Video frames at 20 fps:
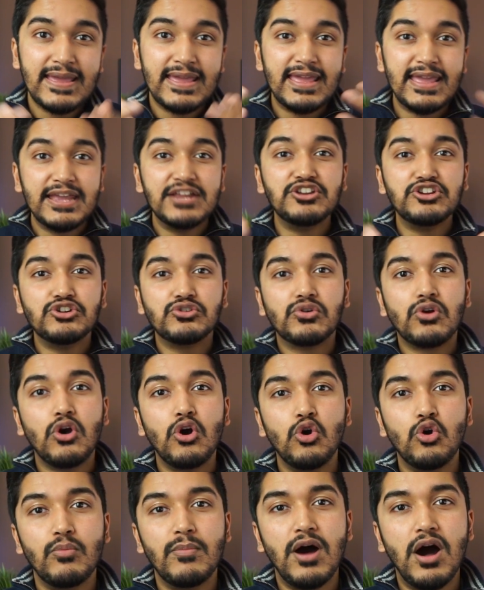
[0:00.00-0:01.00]
in your
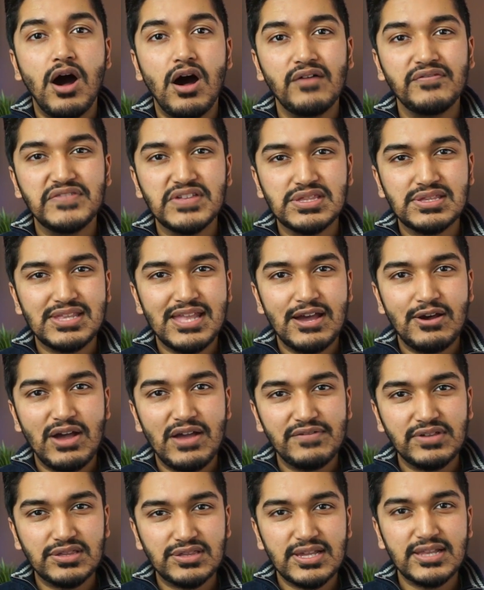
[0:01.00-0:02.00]
home office. Now,
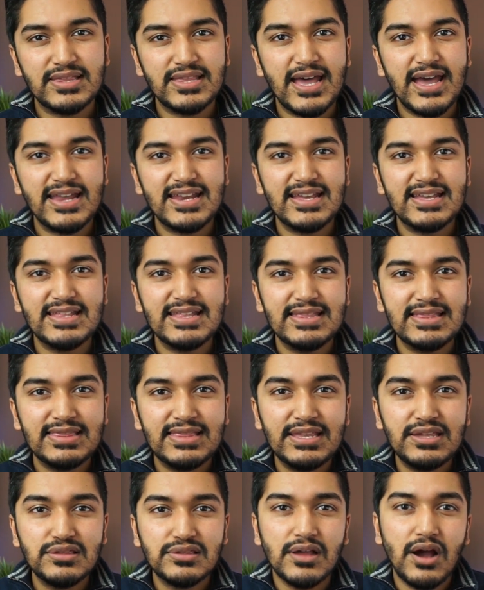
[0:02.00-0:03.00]
having said that,
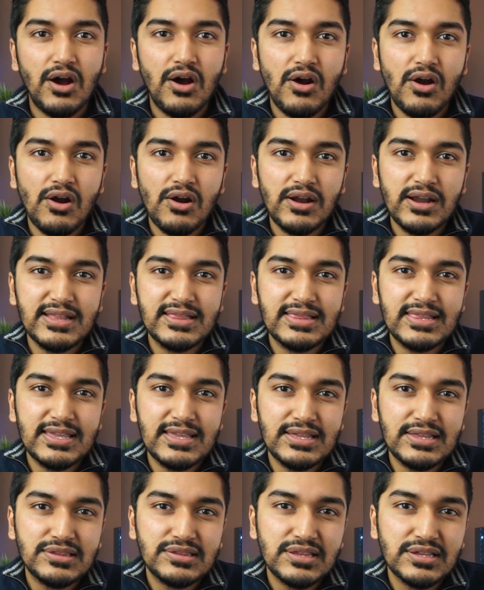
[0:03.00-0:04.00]
these are
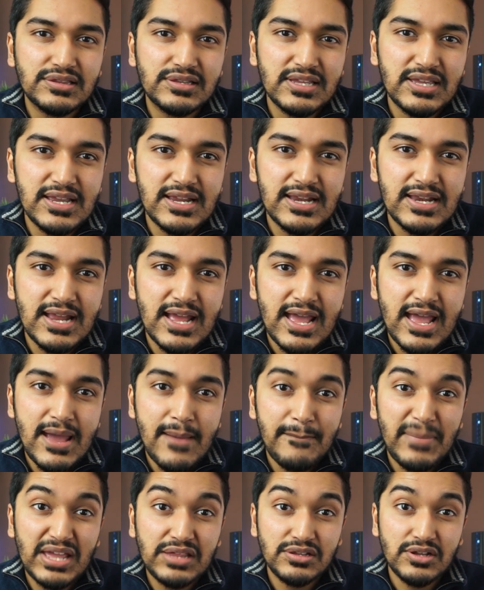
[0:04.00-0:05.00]
the 16
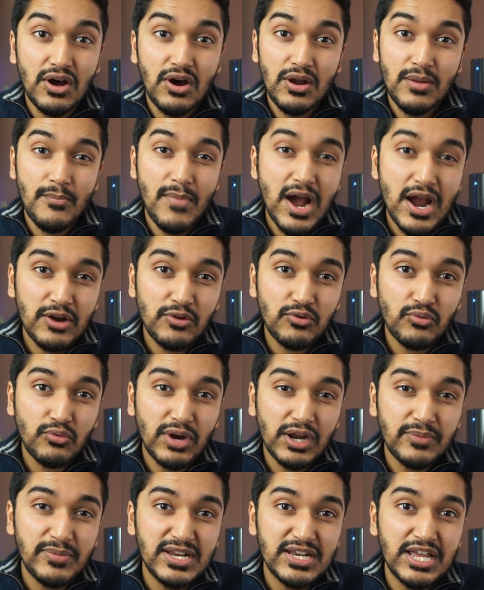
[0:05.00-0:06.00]
based on my
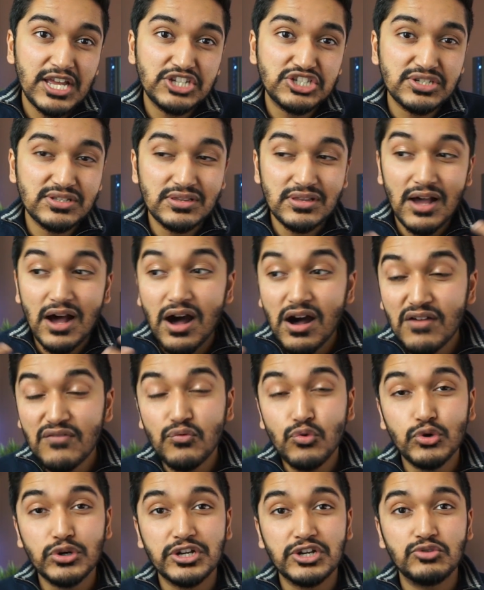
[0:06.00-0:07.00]
recommendations of
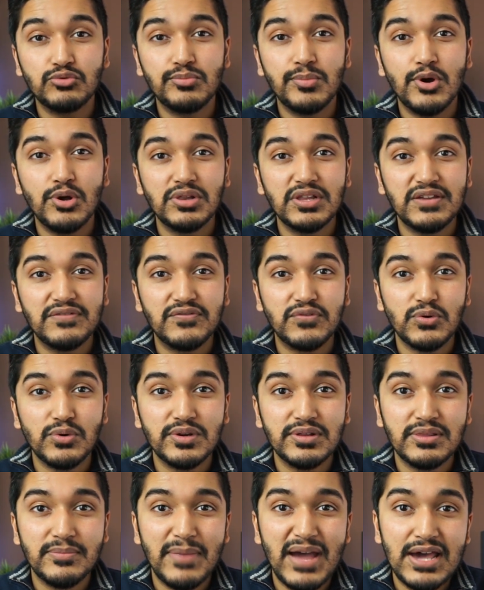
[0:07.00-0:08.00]
working remotely for
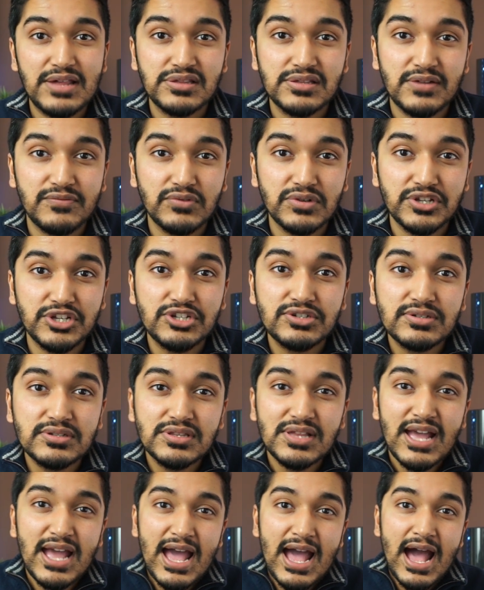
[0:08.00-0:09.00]
the past several
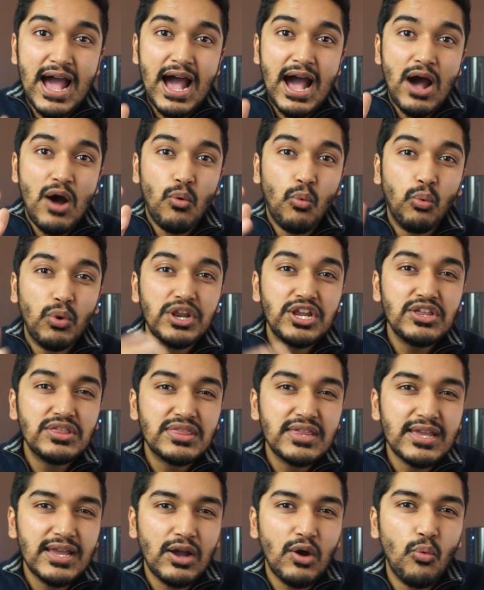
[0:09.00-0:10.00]
years. What do you
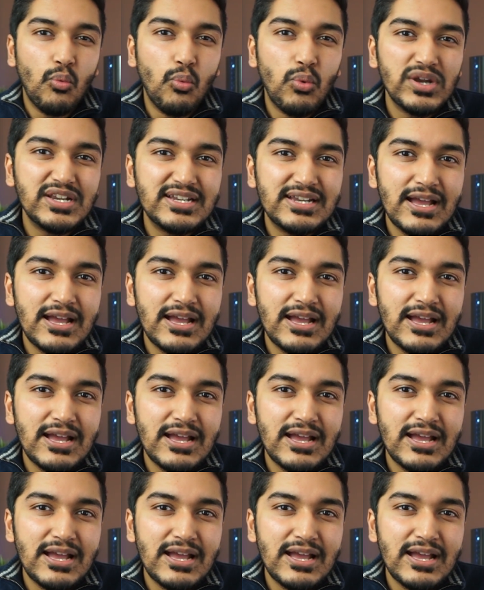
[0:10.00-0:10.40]
think? What did